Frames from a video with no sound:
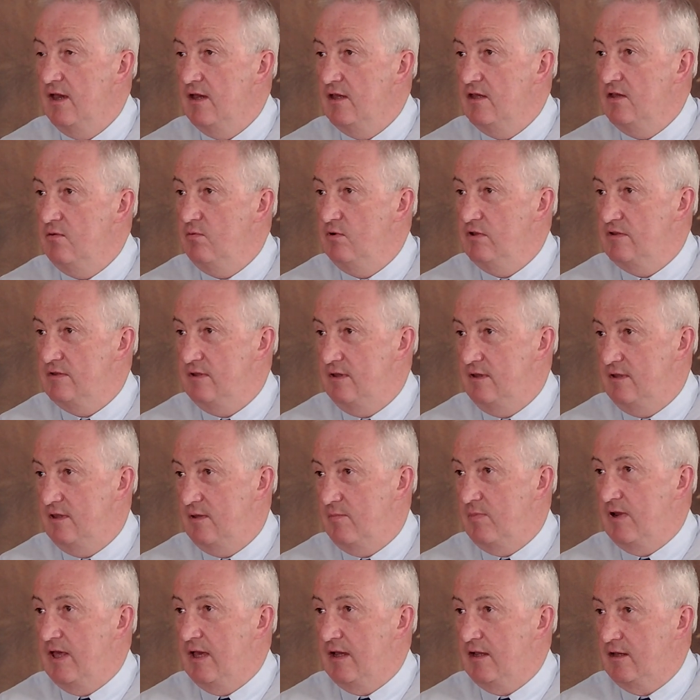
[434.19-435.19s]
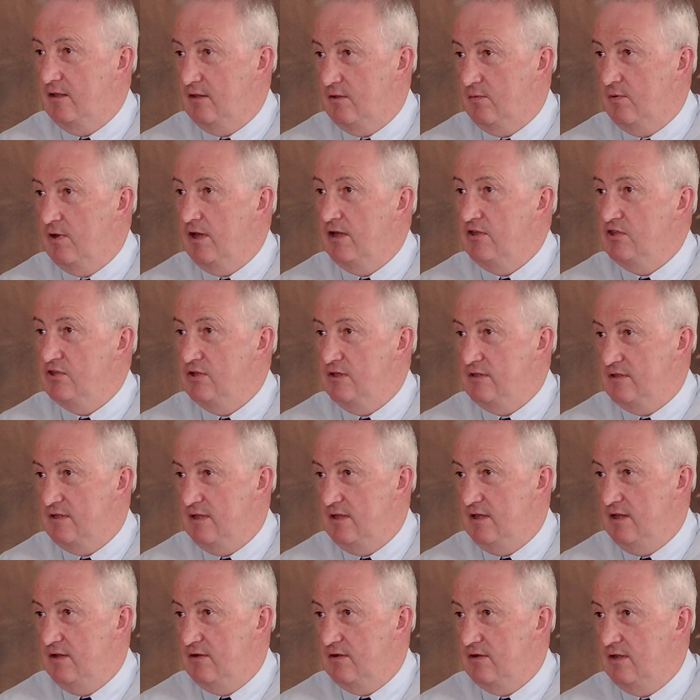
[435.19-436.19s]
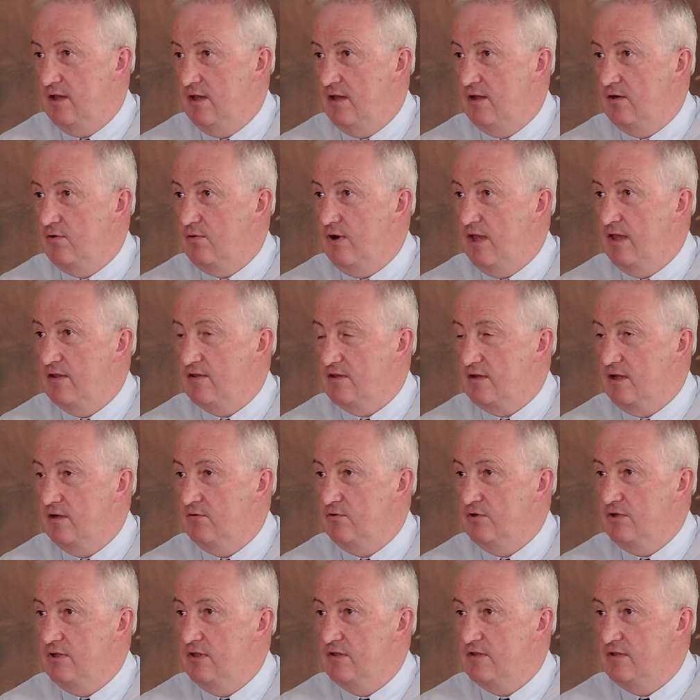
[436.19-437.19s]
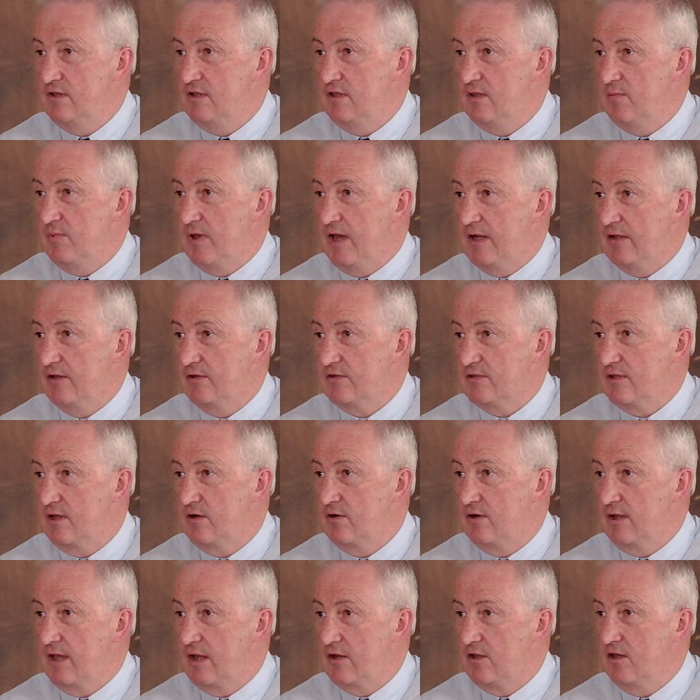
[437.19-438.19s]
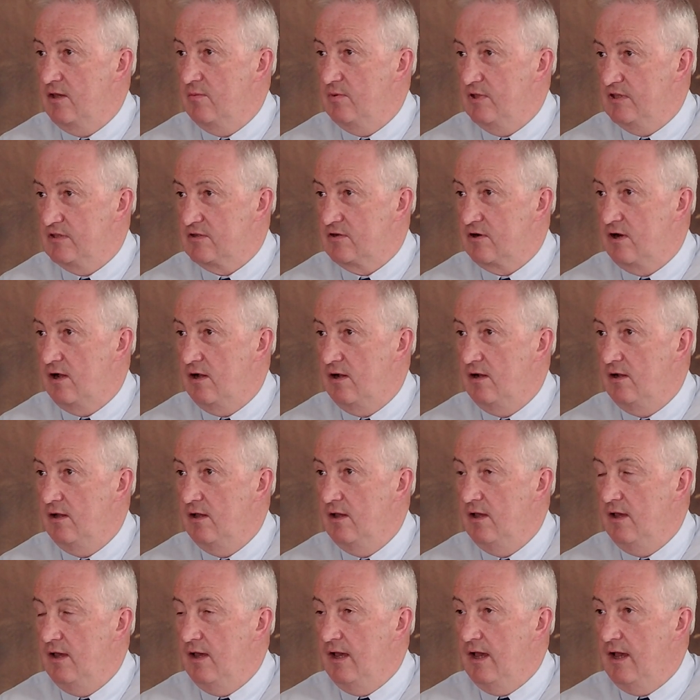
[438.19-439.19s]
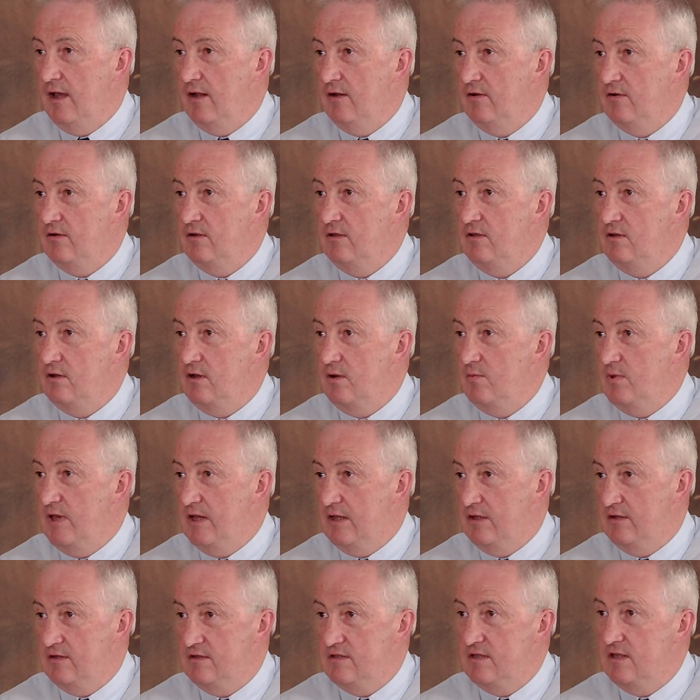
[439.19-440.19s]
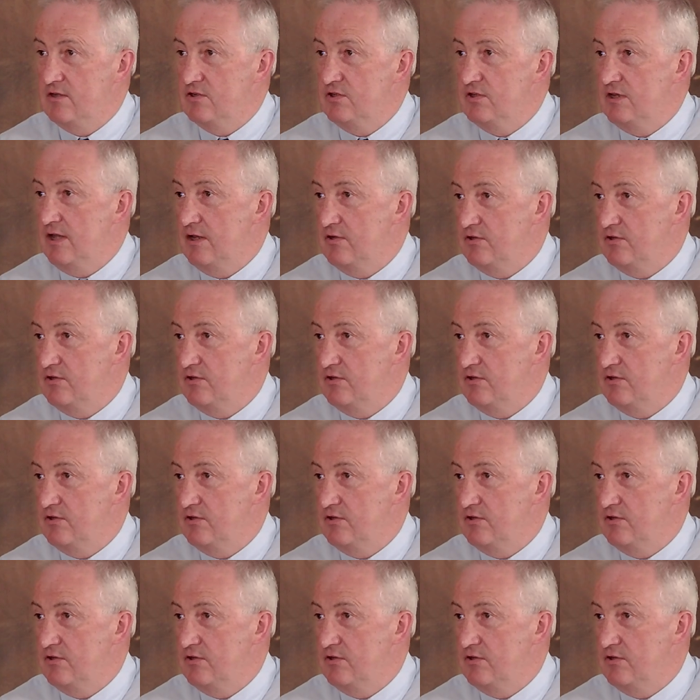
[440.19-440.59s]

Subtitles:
you will see the black and the white, you'll see it grazed out, you'll see the paddocks that are getting a bit strong, and you can make a decision then